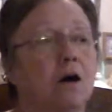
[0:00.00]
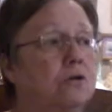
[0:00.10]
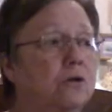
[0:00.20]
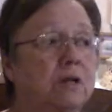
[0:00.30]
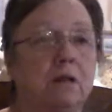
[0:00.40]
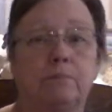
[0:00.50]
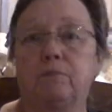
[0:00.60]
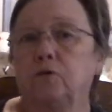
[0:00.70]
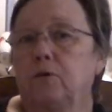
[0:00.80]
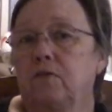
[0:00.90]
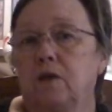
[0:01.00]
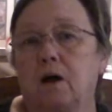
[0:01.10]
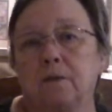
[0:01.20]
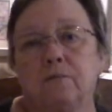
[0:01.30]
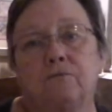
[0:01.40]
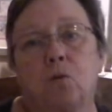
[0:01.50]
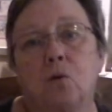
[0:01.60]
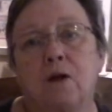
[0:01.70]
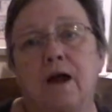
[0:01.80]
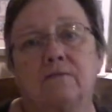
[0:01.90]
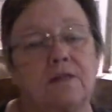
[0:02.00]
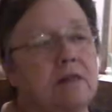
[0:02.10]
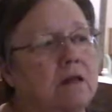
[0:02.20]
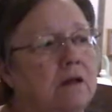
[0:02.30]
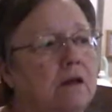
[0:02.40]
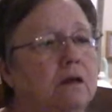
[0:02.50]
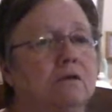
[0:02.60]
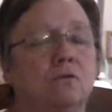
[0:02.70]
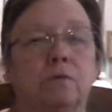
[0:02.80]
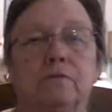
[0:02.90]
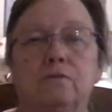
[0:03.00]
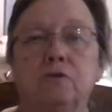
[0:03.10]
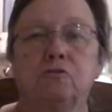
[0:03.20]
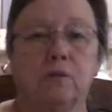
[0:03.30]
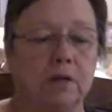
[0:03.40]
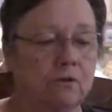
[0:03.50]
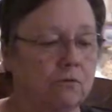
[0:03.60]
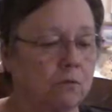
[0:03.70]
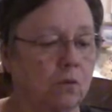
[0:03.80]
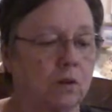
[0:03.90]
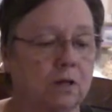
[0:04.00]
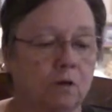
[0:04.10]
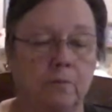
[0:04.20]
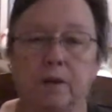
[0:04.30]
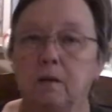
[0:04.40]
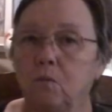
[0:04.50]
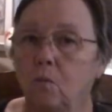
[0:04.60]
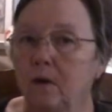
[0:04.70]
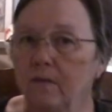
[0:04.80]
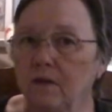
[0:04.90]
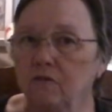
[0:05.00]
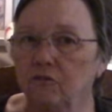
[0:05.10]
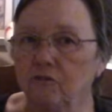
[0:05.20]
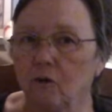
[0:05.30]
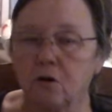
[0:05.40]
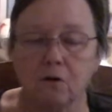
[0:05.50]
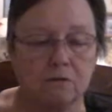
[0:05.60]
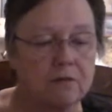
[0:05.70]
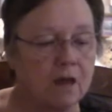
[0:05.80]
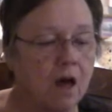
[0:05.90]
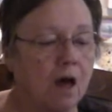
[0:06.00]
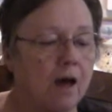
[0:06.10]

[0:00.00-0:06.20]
You could do it the night before, have it sitting in your refrigerator, throw a little bit in one of these jars,